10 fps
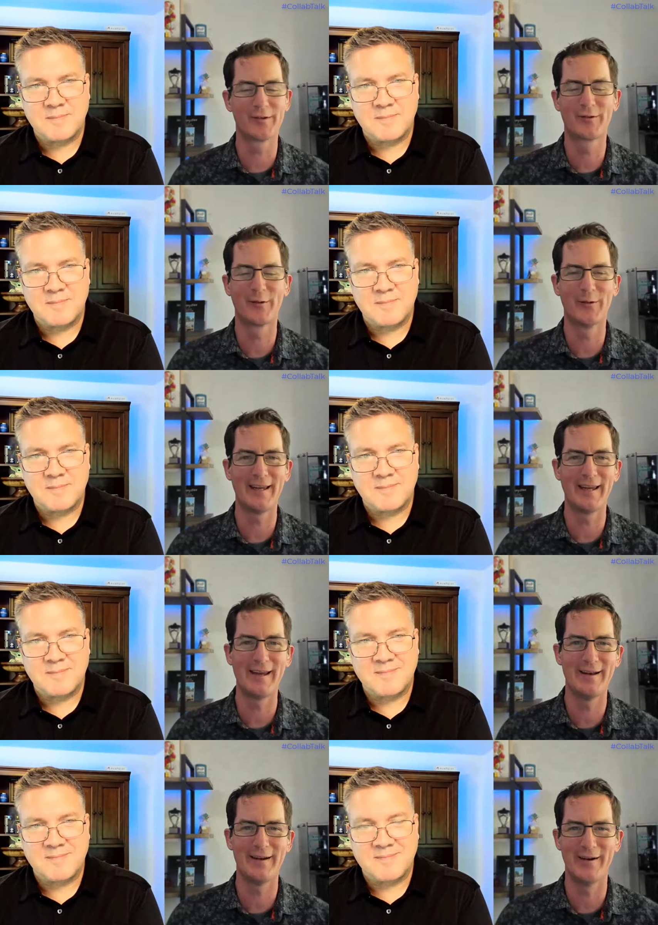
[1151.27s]
Speaker 1: the next
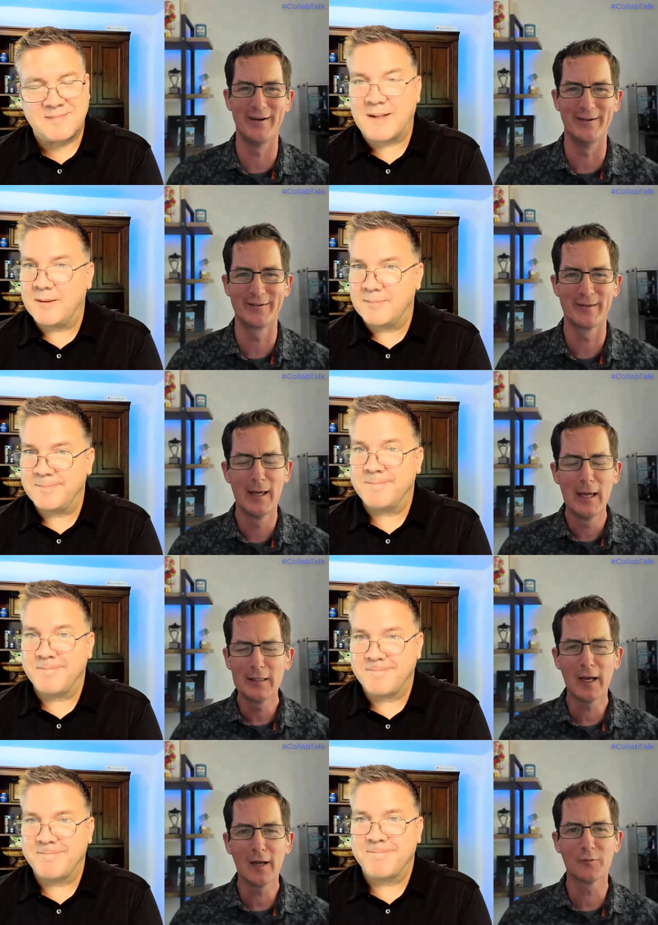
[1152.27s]
20 years.
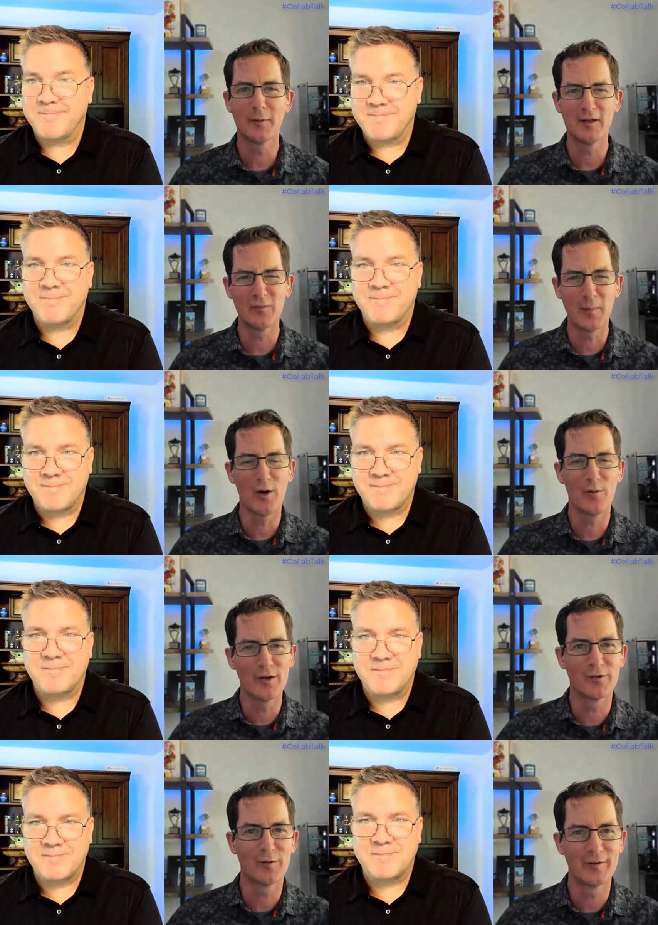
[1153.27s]
Yes, but it's
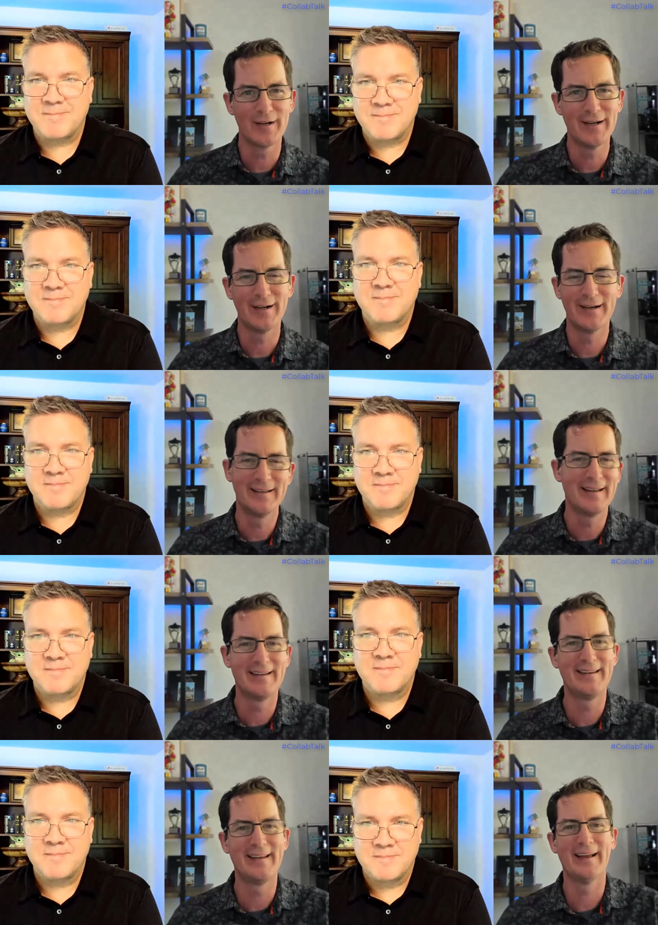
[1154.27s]
better when it's over here.
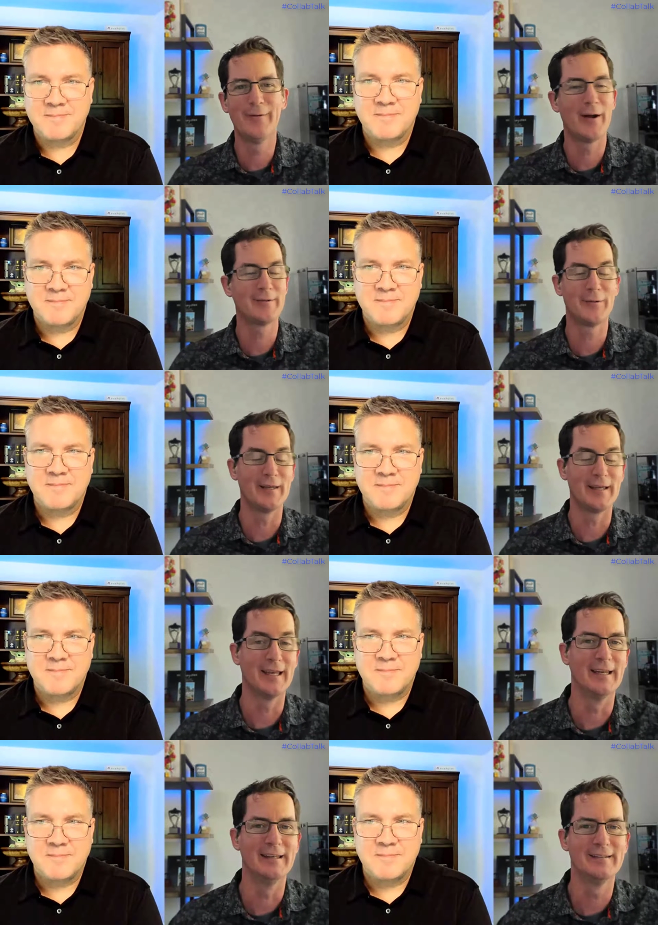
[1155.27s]
It. I, yeah. No, I
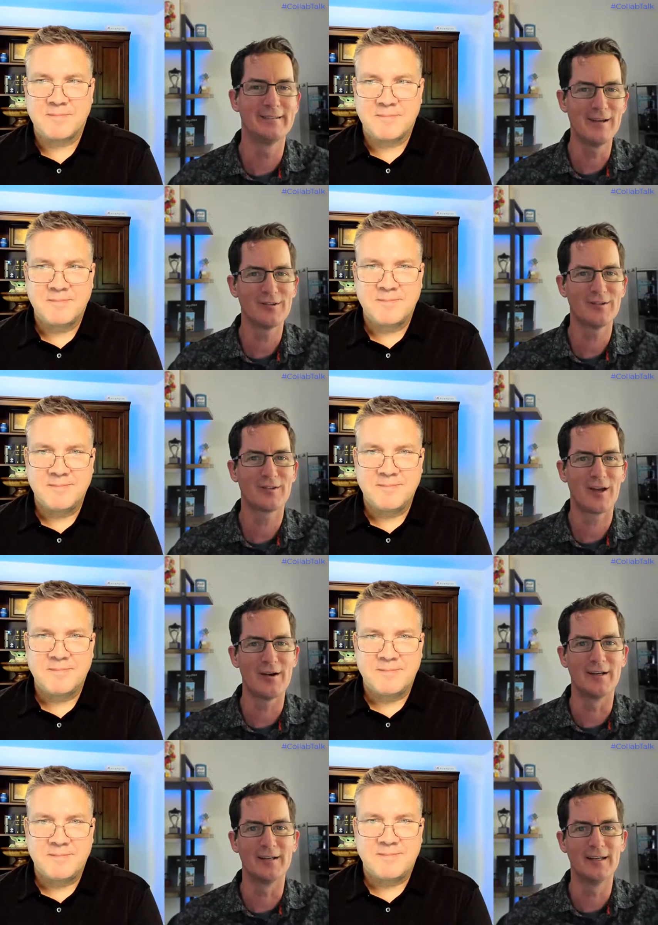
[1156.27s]
totally get it. Change is
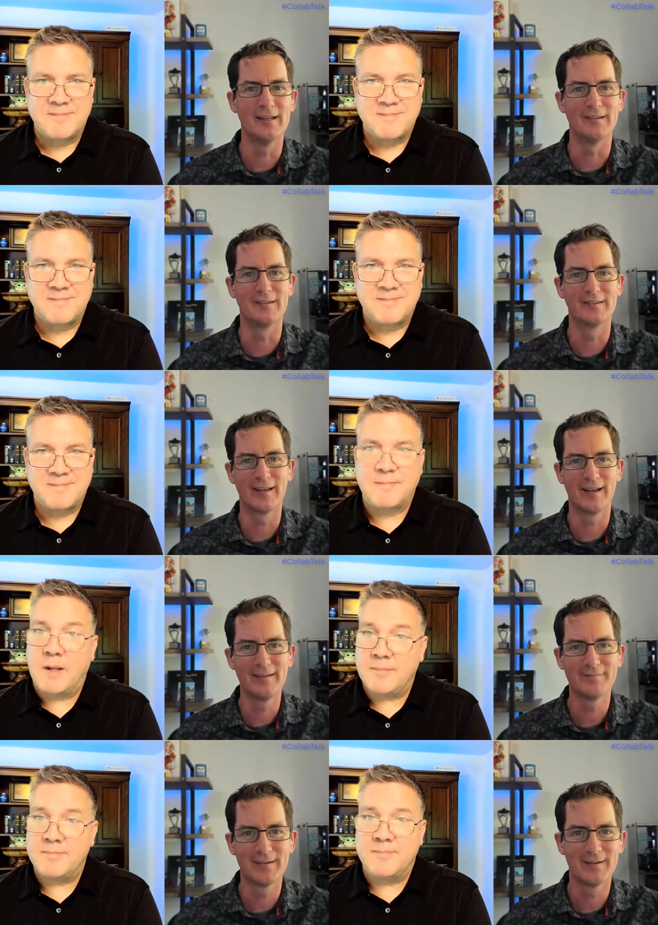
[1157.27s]
scary. It is.
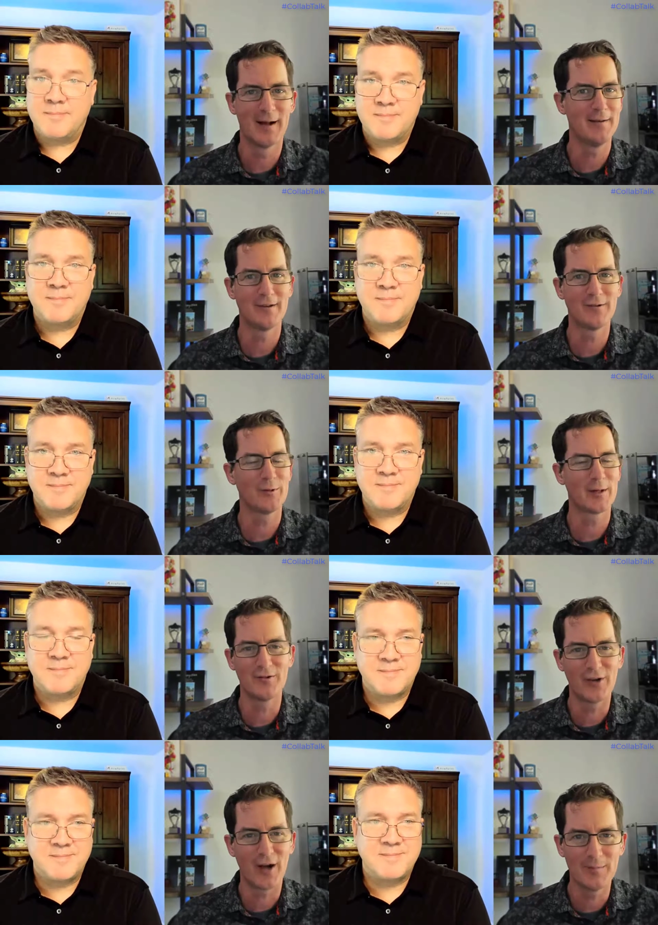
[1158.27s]
It's. I, yeah I, I
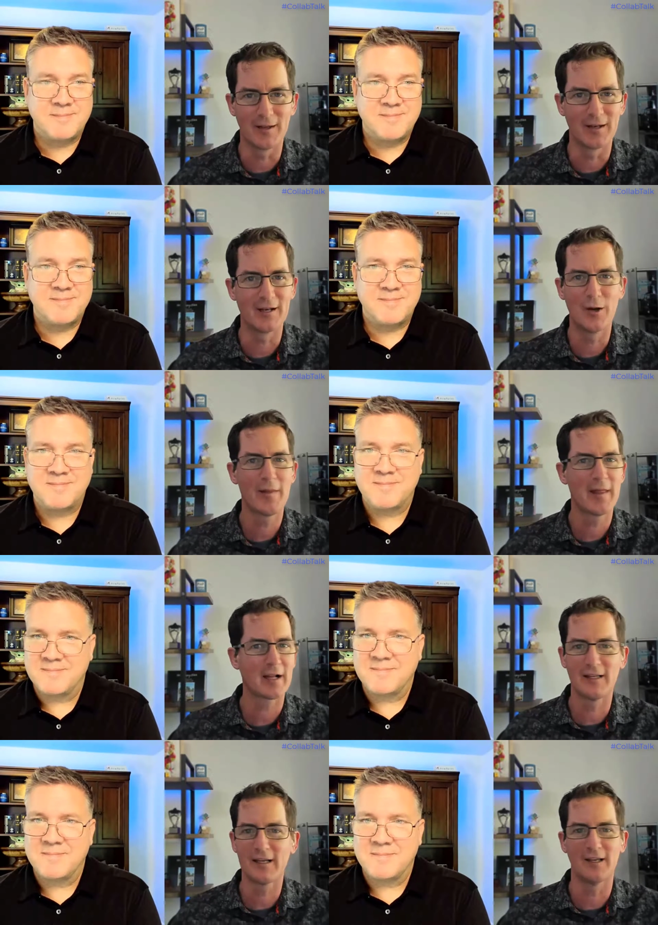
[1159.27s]
just want to get my job done. I know
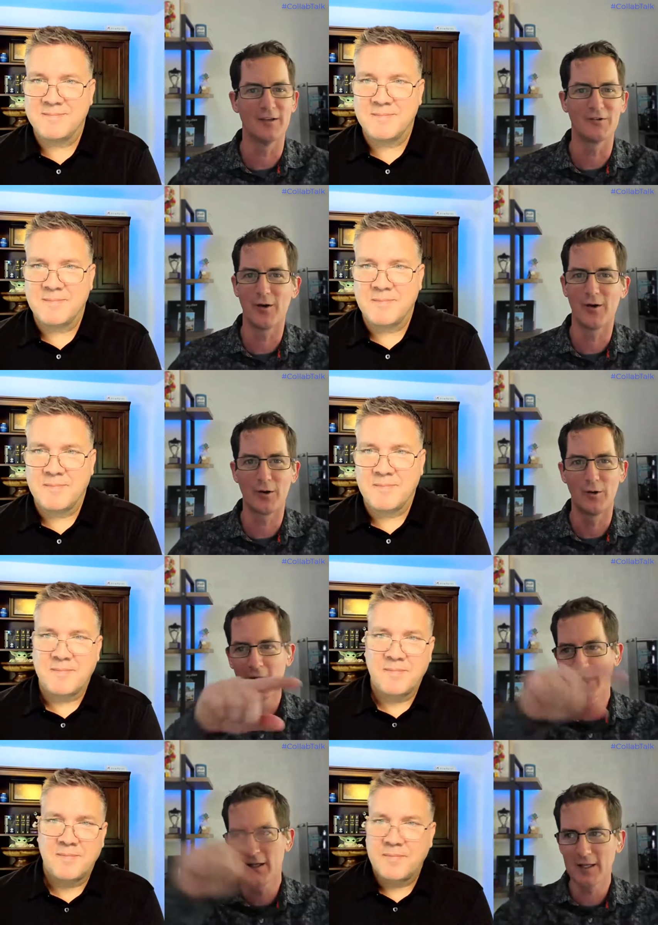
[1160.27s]
where that click is. You know, I
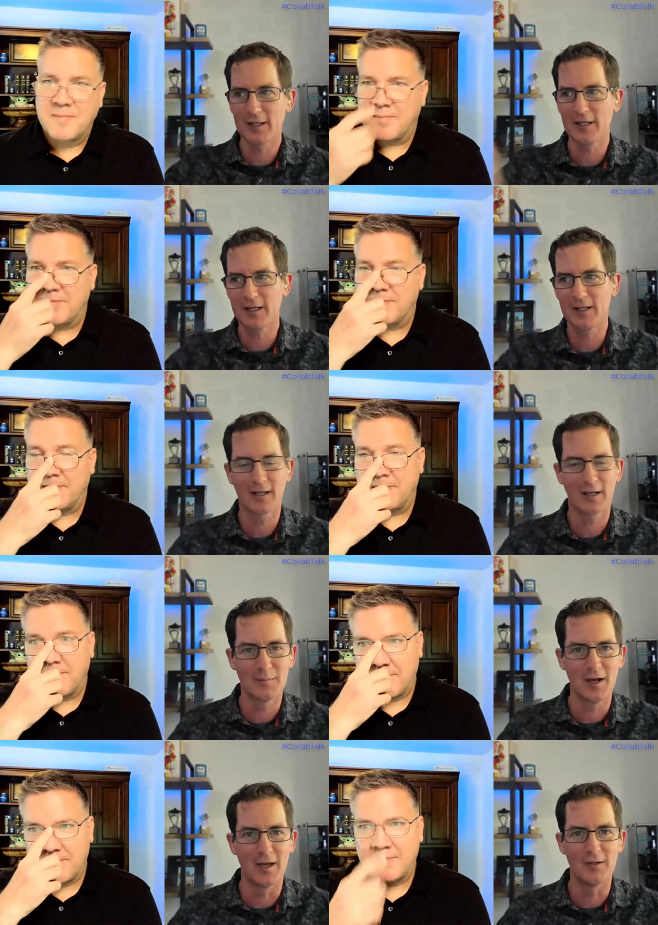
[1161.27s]
go click, click,
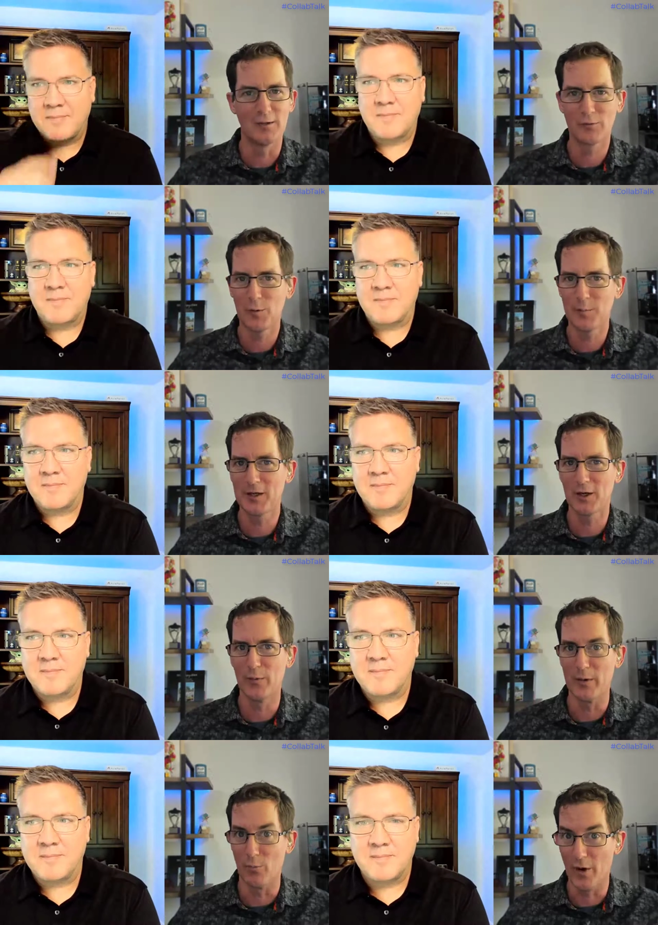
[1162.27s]
click, and I'm done. You told
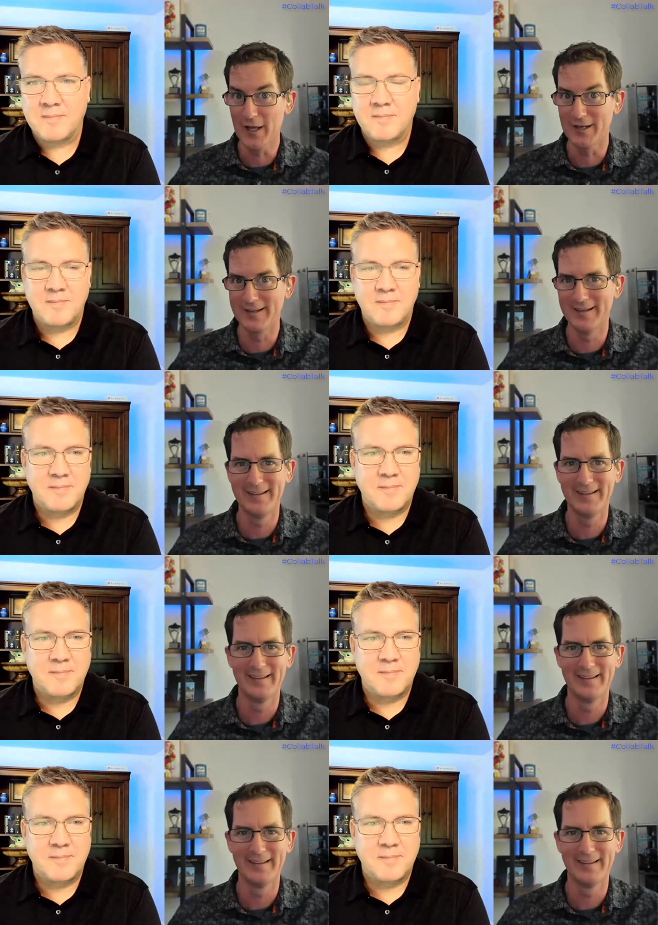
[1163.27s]
me to go, wait, what?